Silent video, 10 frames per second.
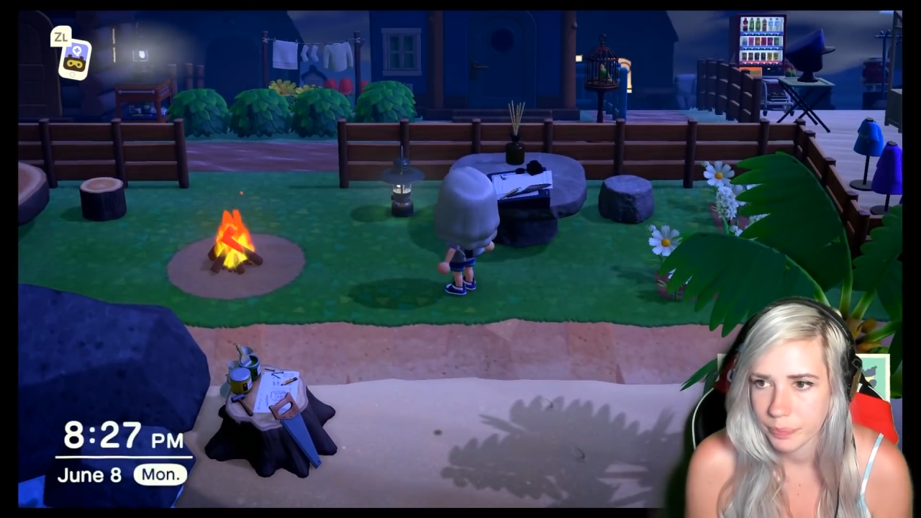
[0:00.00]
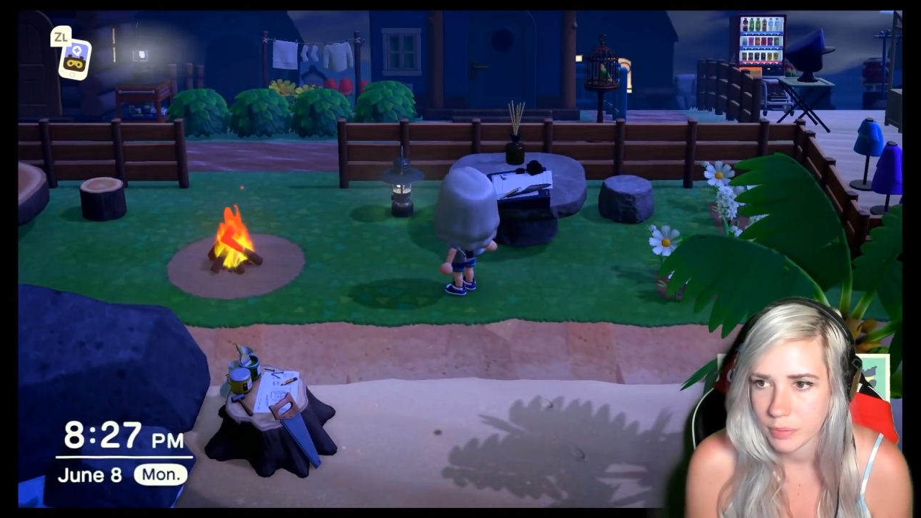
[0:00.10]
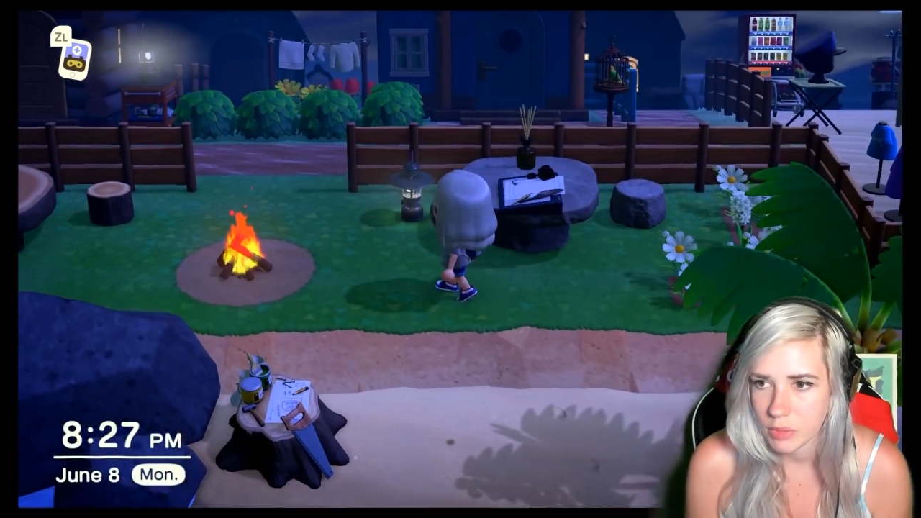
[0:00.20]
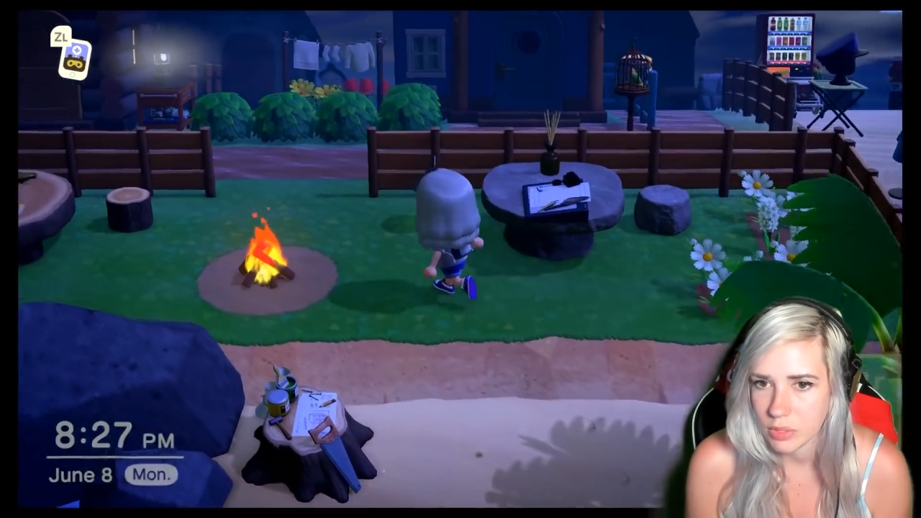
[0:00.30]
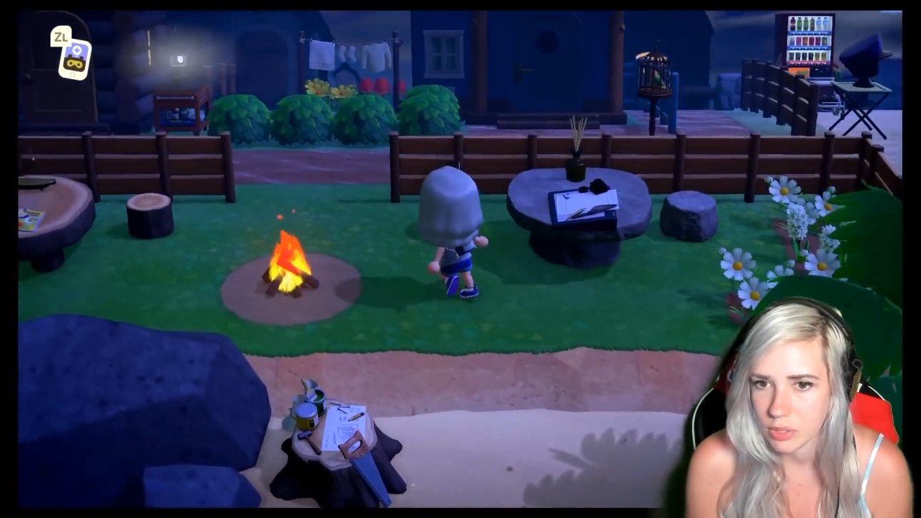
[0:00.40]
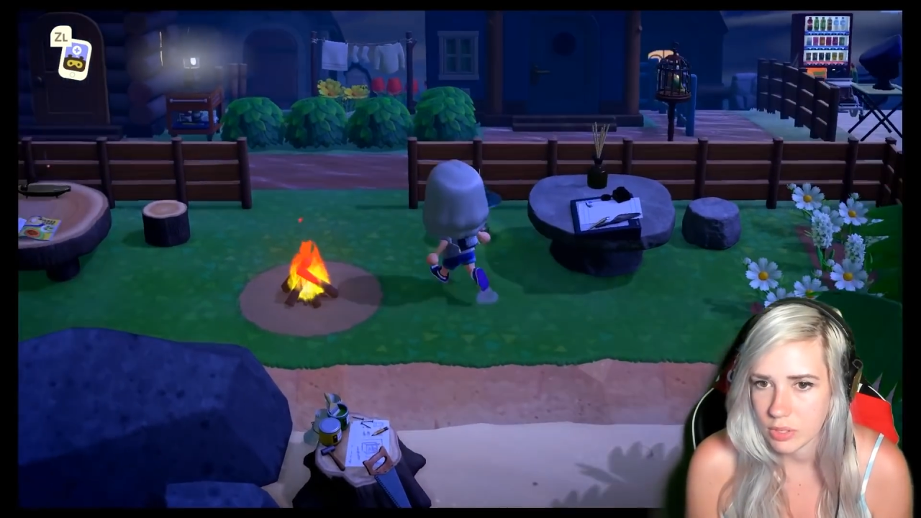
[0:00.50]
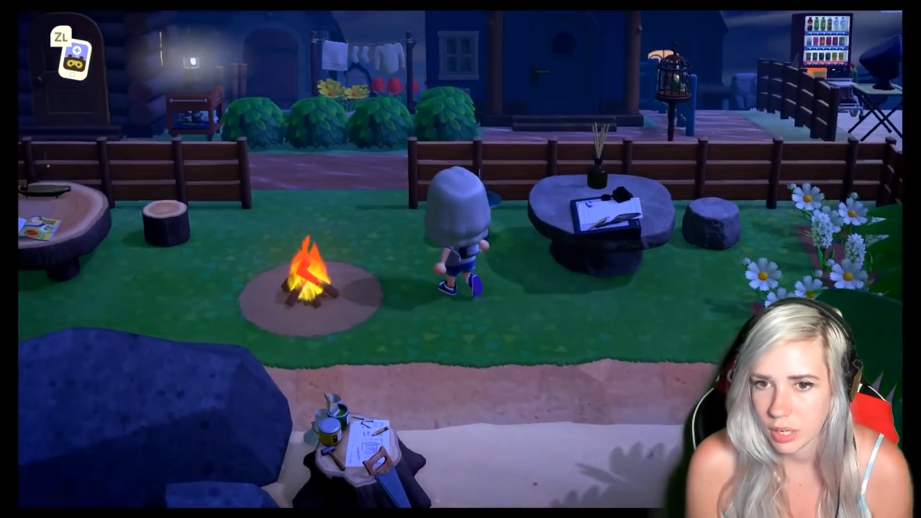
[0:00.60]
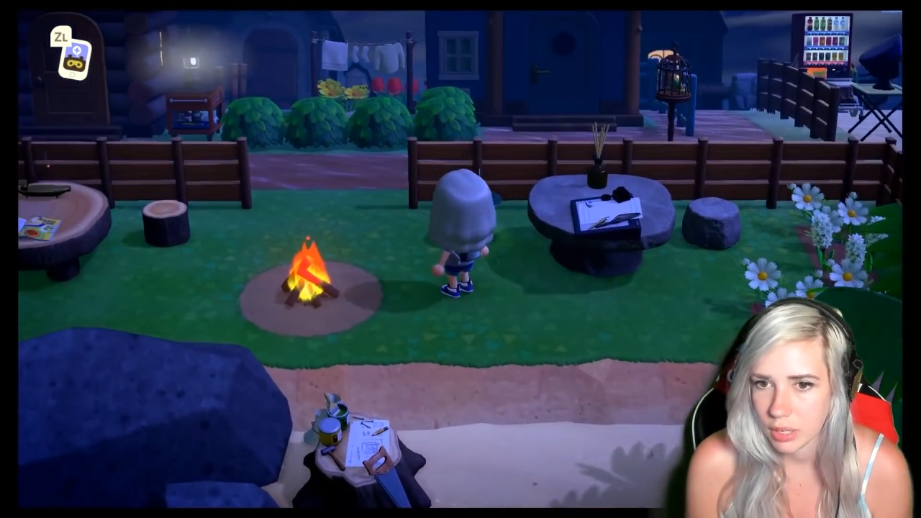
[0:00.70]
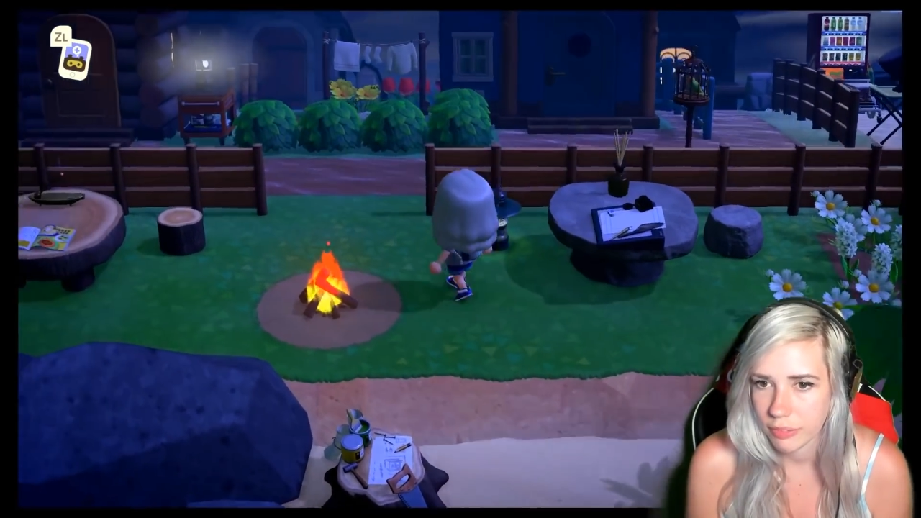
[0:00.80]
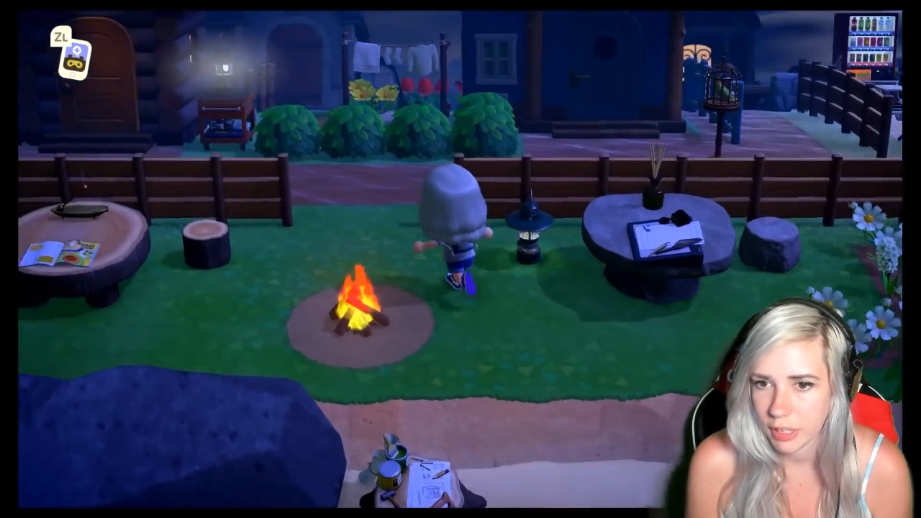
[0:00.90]
This is just
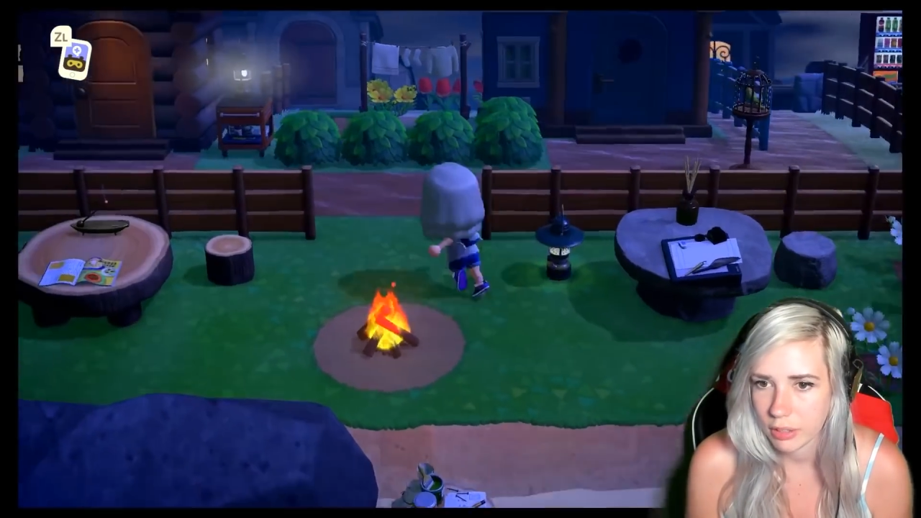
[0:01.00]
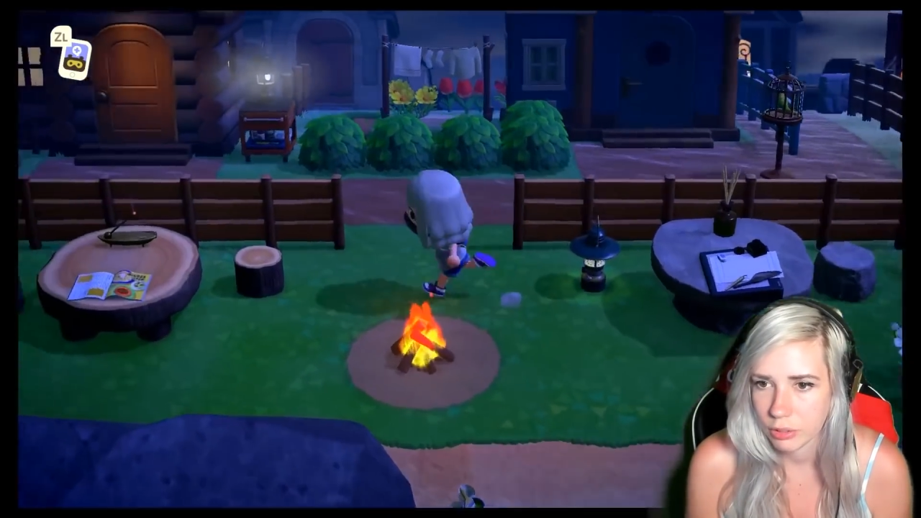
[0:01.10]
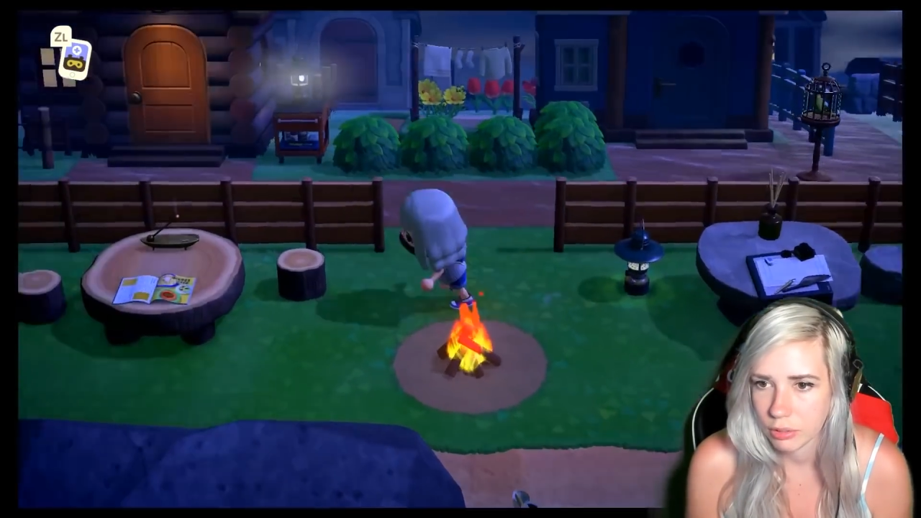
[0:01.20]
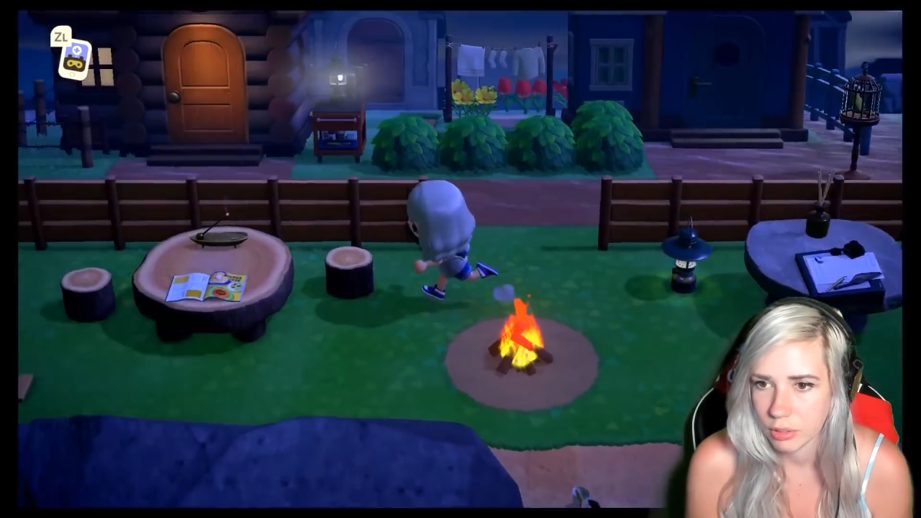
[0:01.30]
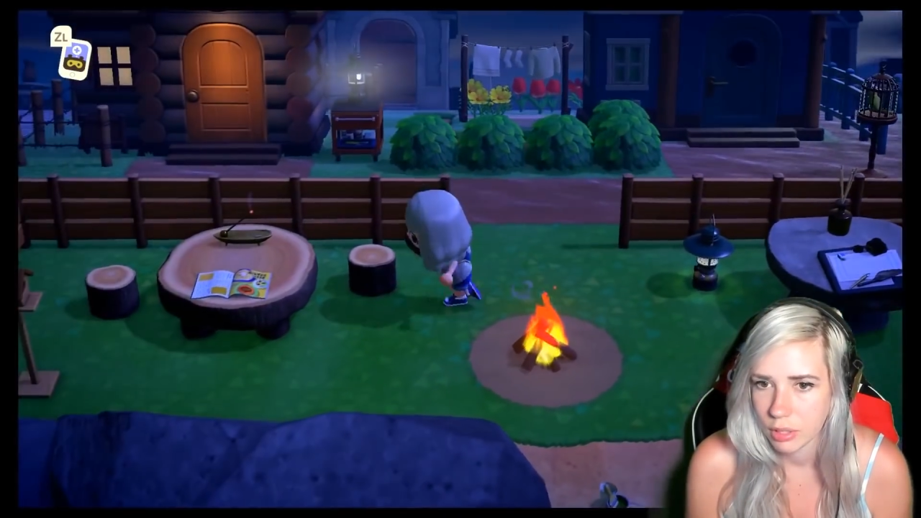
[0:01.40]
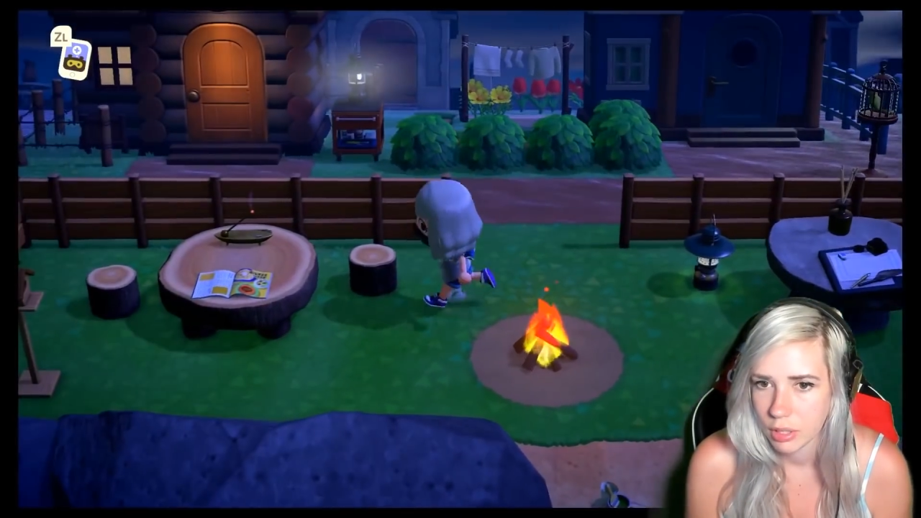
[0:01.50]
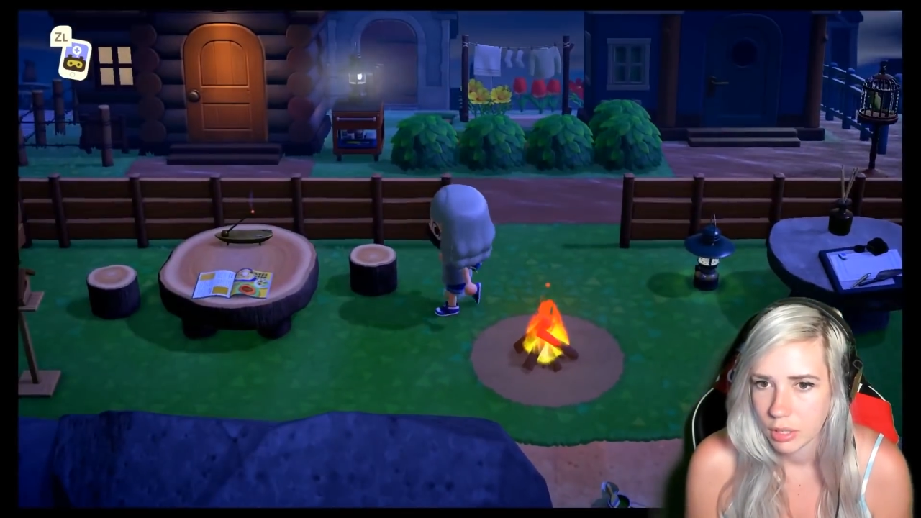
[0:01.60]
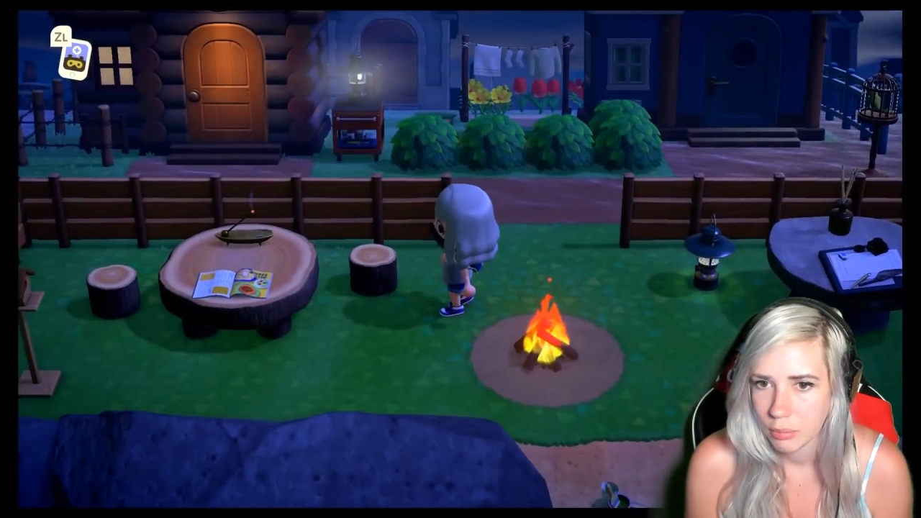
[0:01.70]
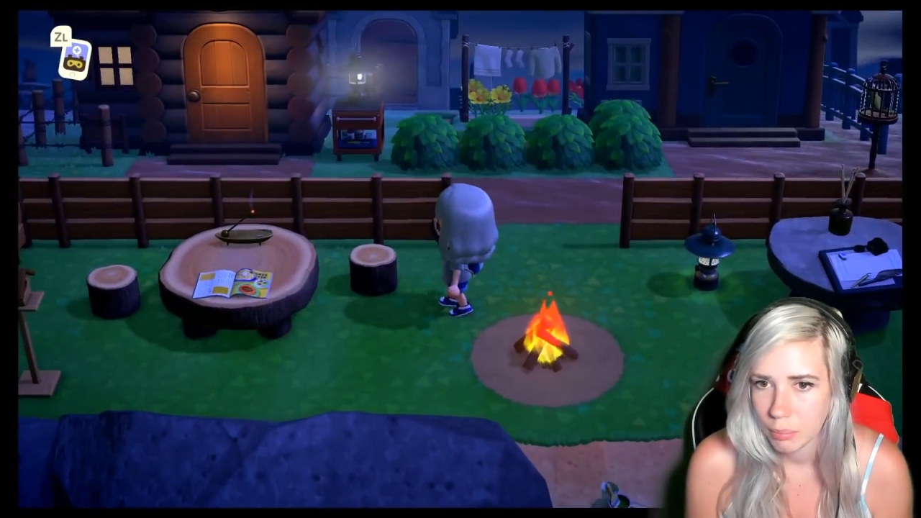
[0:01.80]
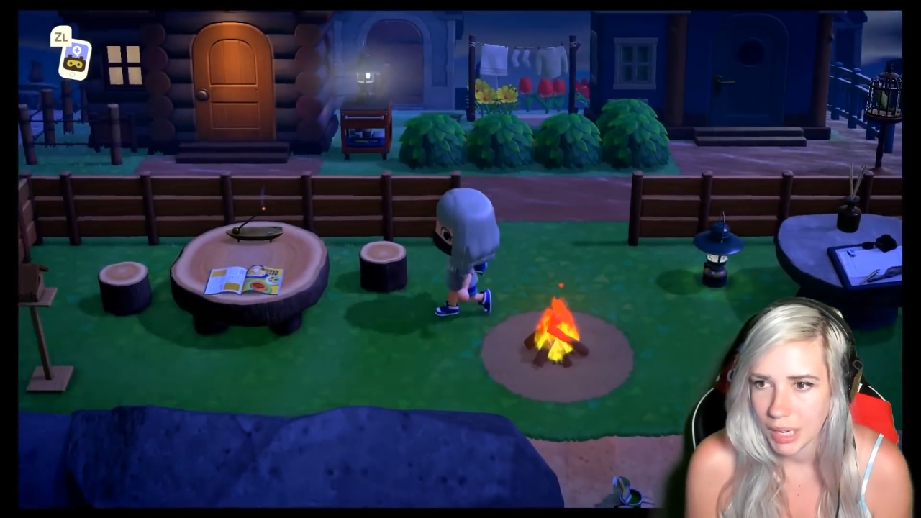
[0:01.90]
kind of like a little
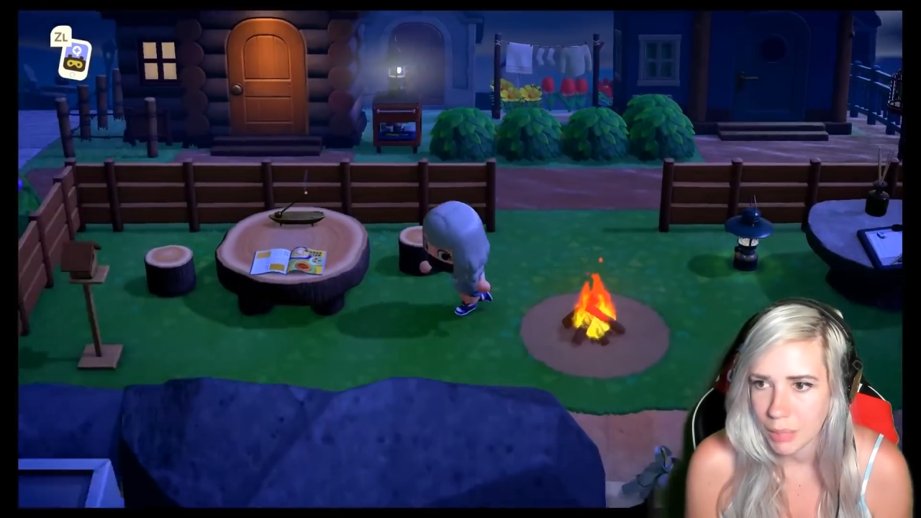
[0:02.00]
mini